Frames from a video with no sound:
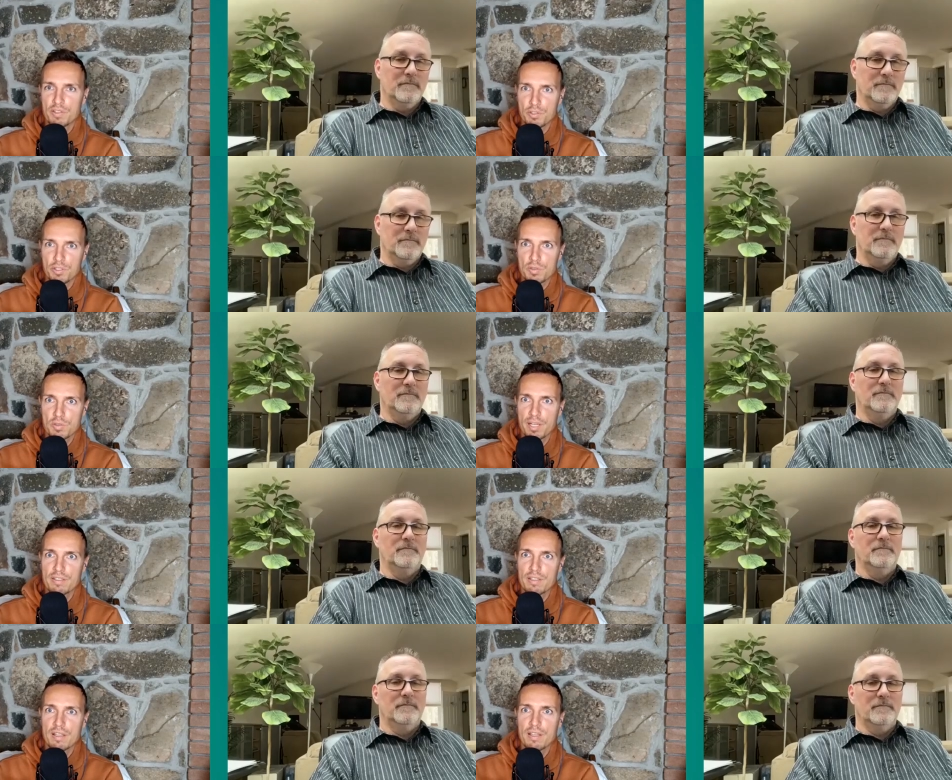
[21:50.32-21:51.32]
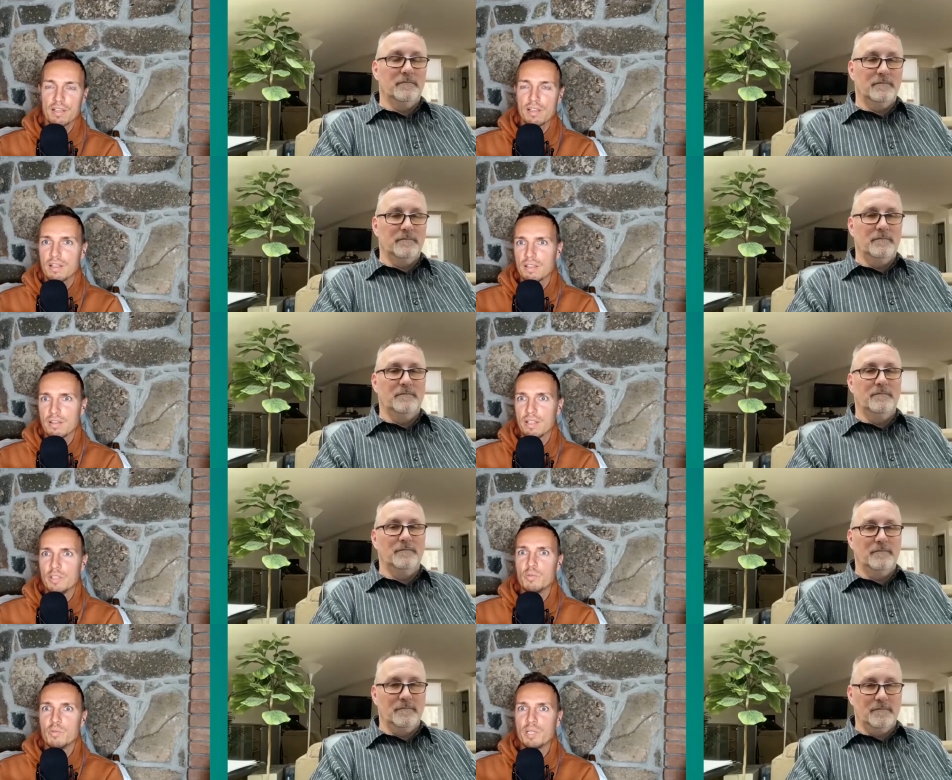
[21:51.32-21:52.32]
Speaker 1: you're stressed, then you'll
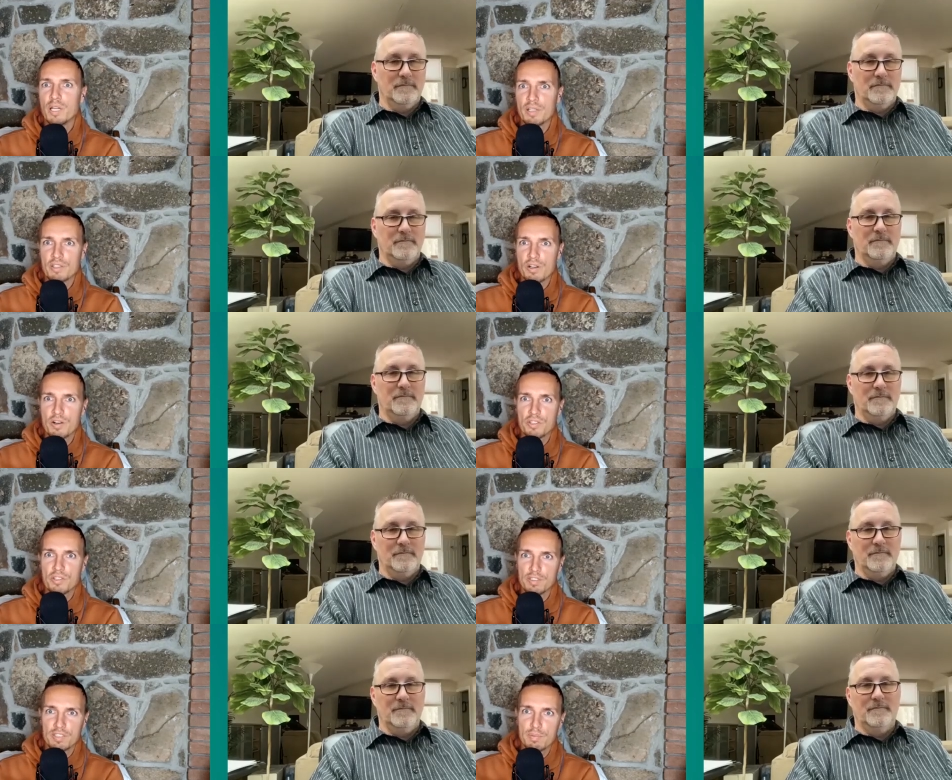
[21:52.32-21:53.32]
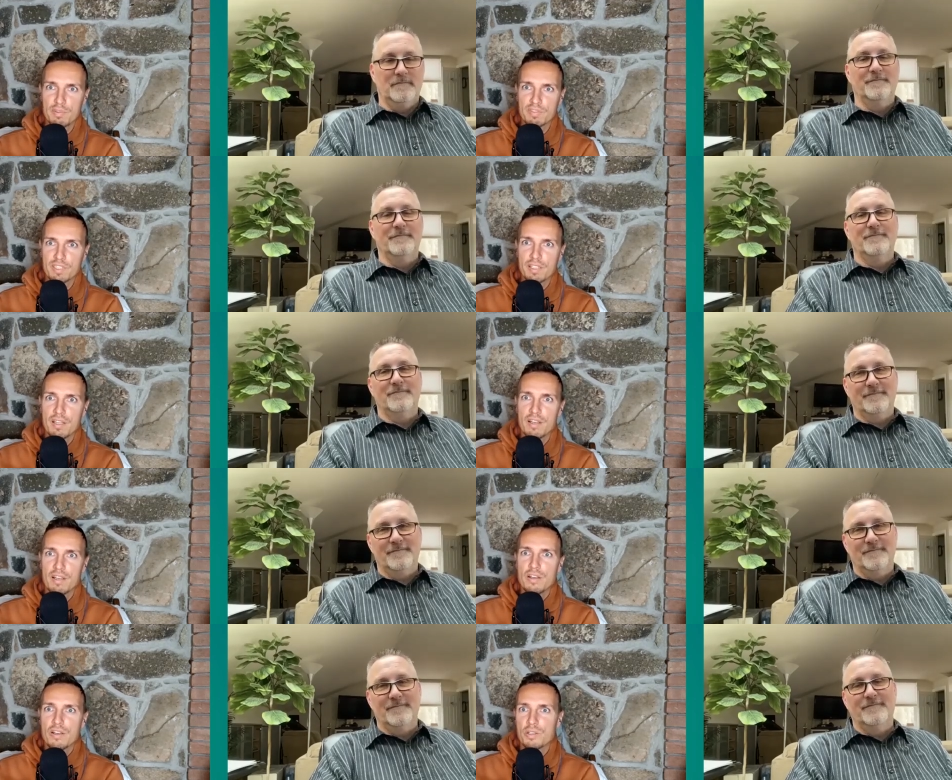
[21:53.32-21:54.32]
become exhausted on top of it.
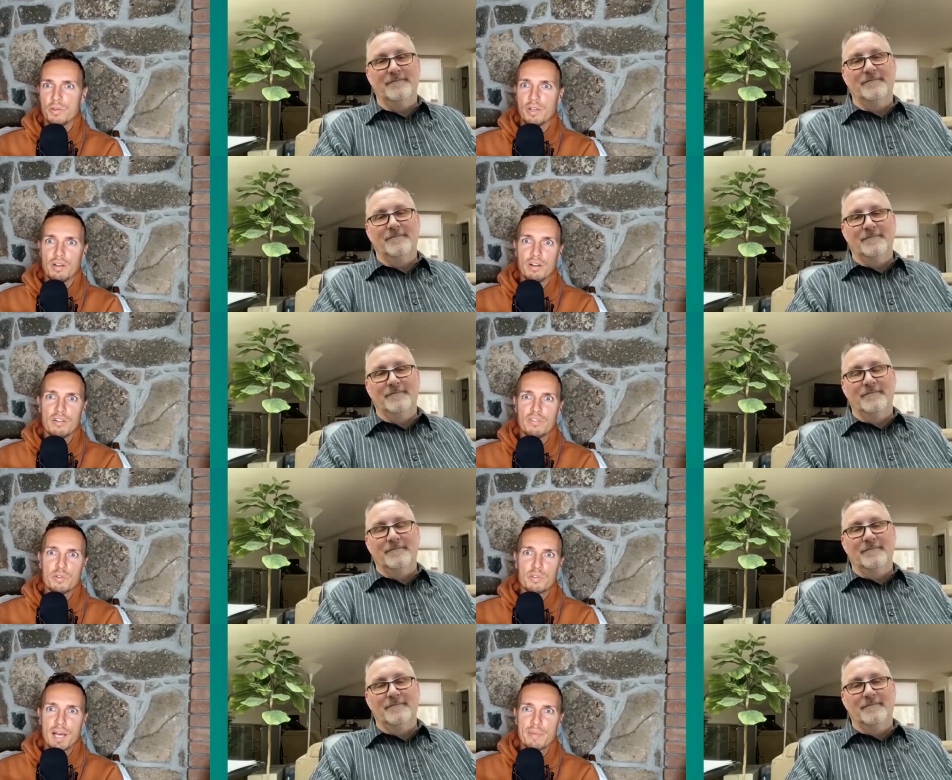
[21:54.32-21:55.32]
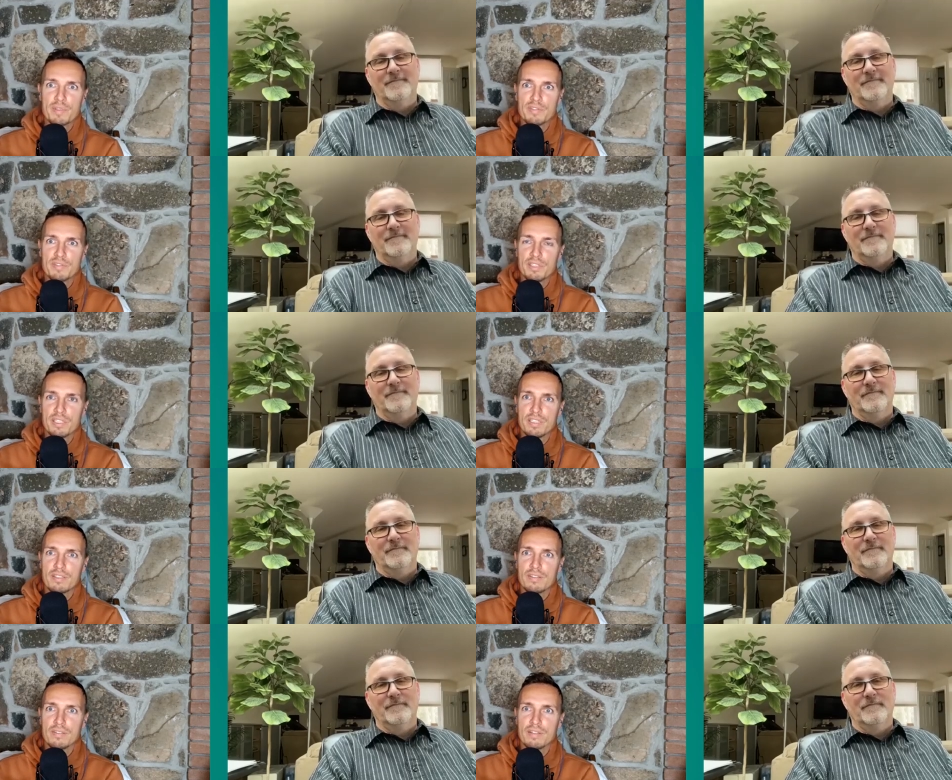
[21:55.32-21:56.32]
So there are a few types of fatigue.
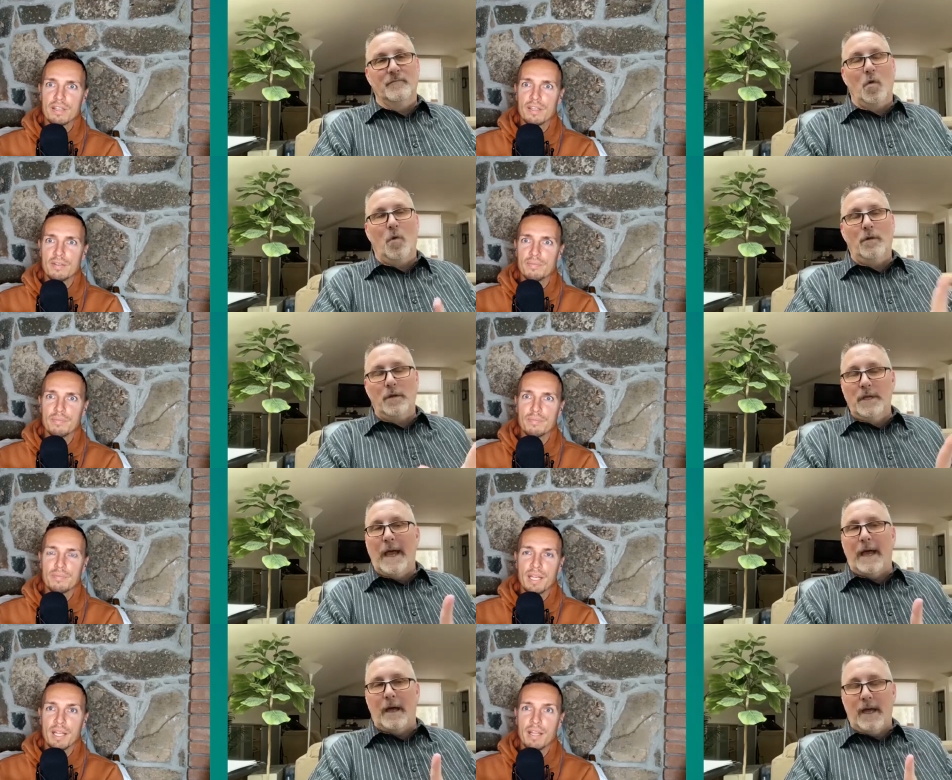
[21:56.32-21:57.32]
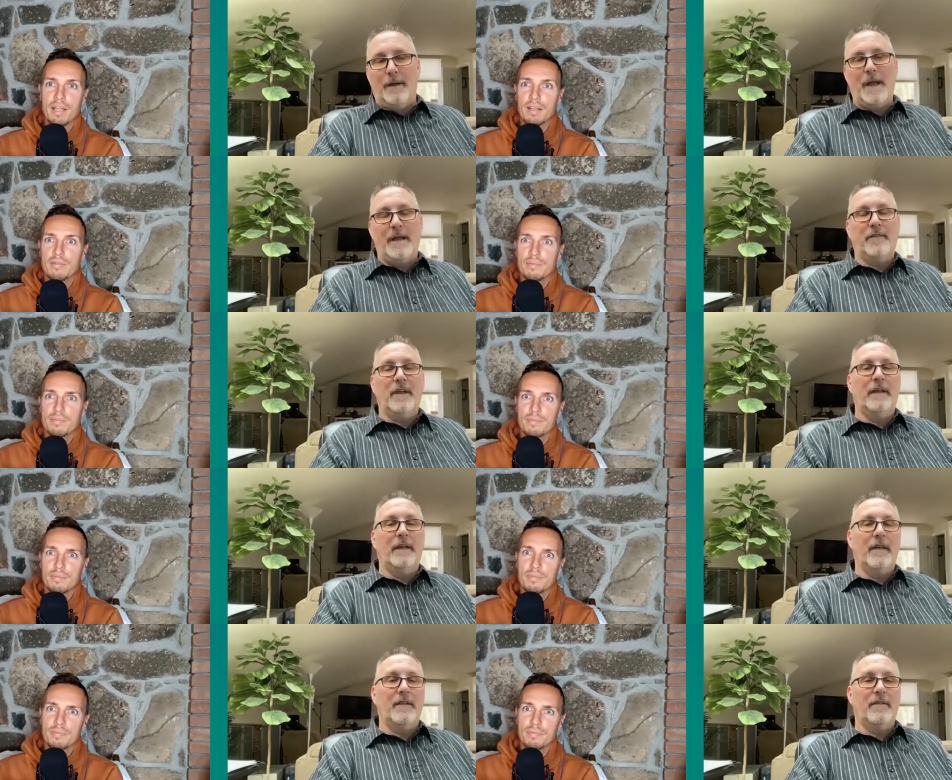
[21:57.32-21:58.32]
Speaker 2: Um, well, yeah. And I'm not saying
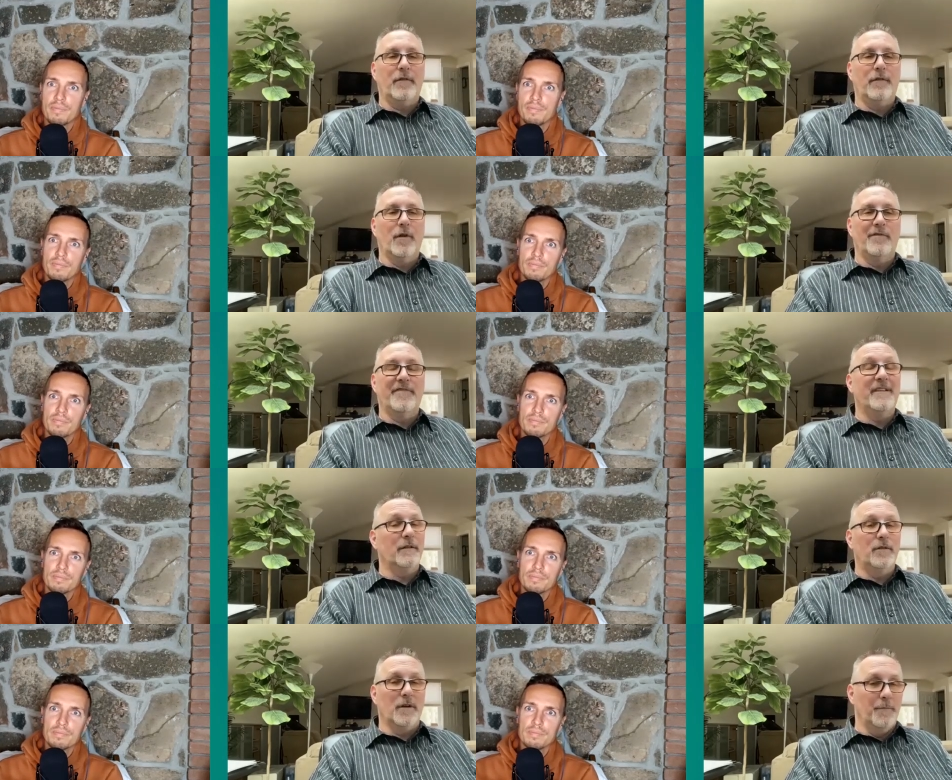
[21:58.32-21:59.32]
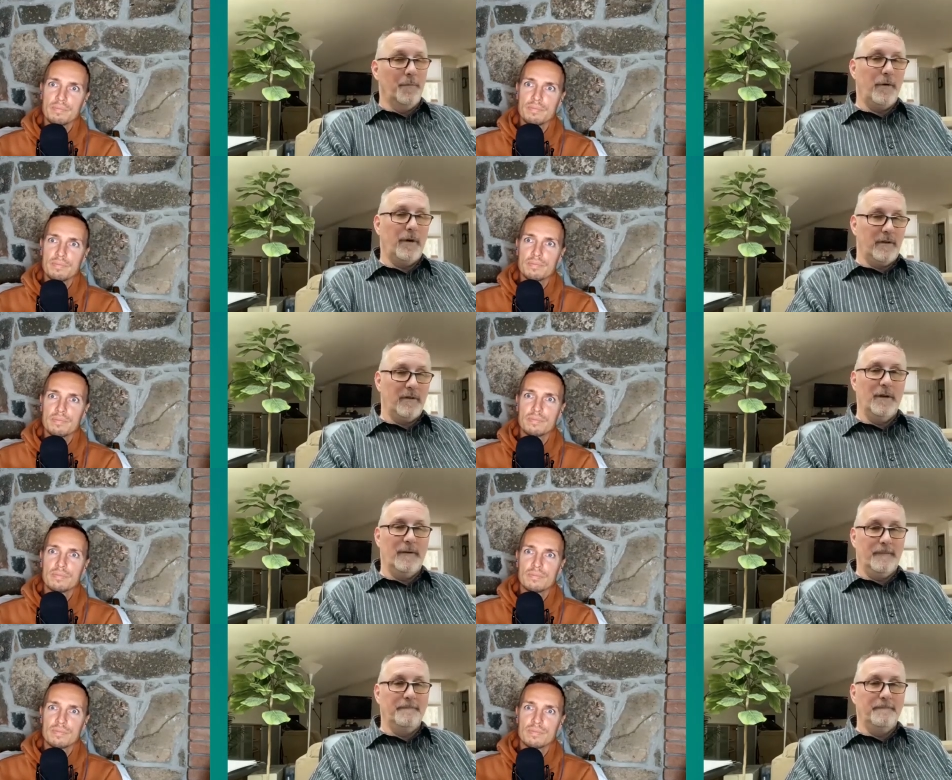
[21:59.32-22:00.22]
that there's no physical component to it